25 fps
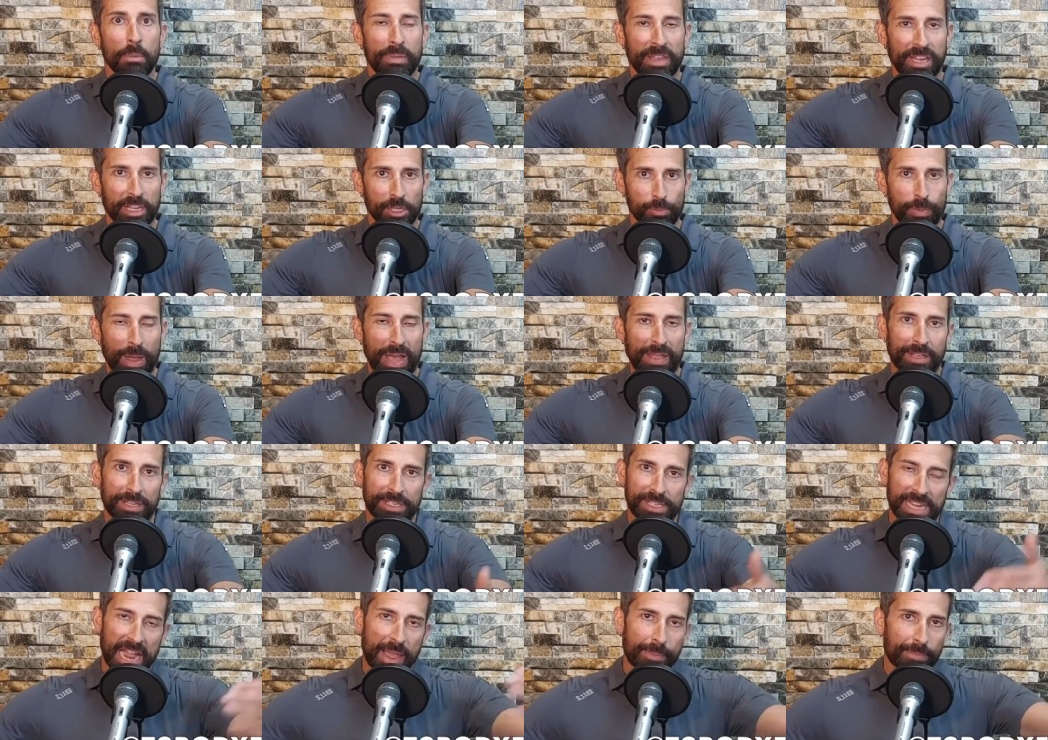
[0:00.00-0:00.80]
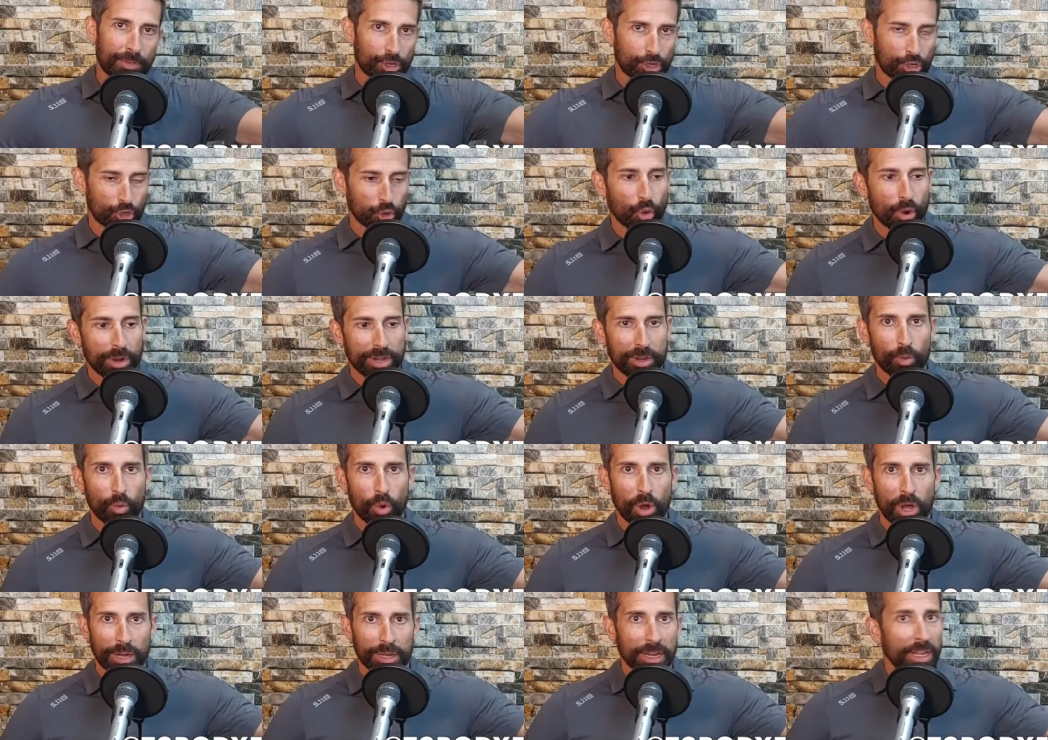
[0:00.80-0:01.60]
Because by the time they're
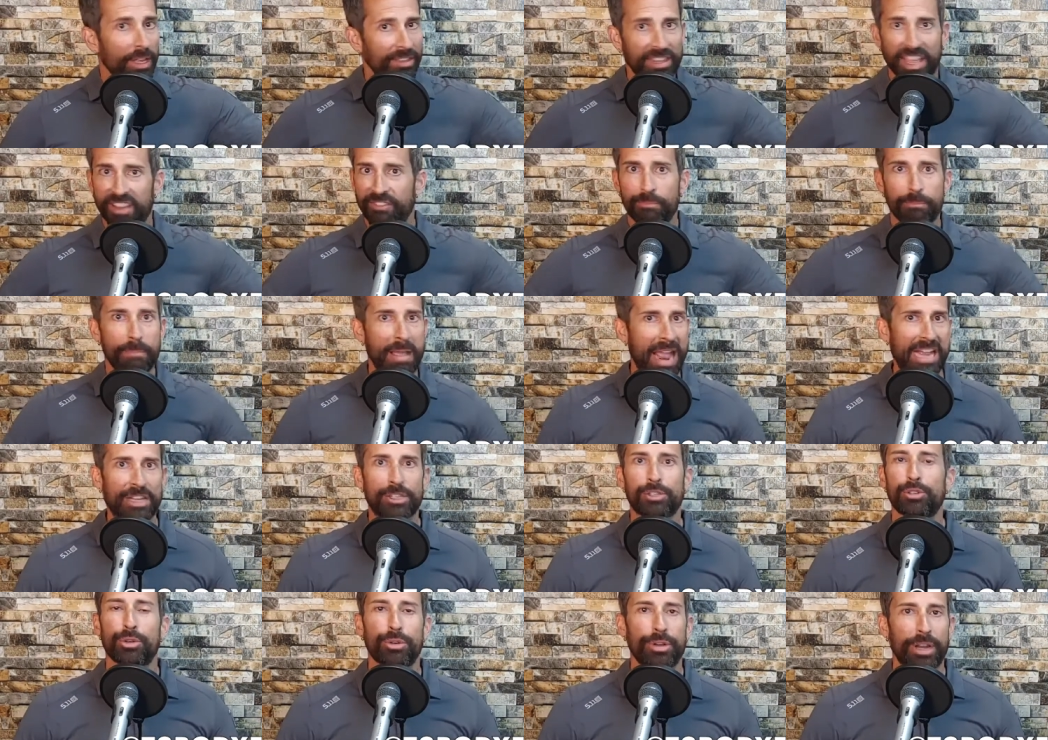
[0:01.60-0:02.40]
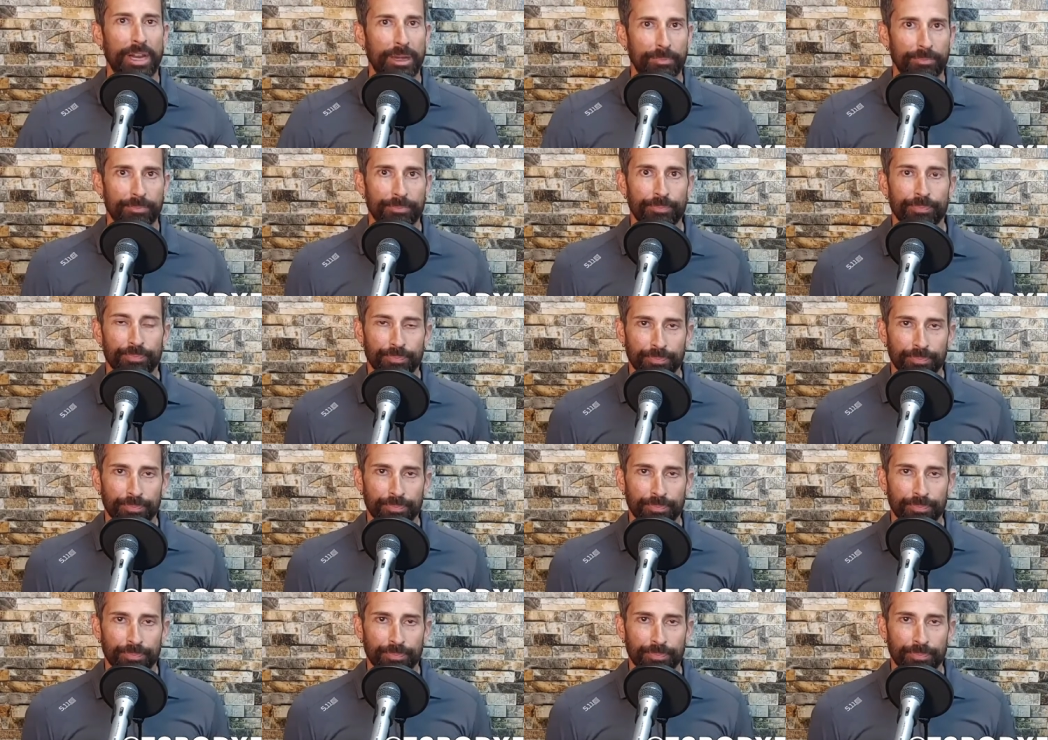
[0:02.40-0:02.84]
twenty-one, they've mastered it.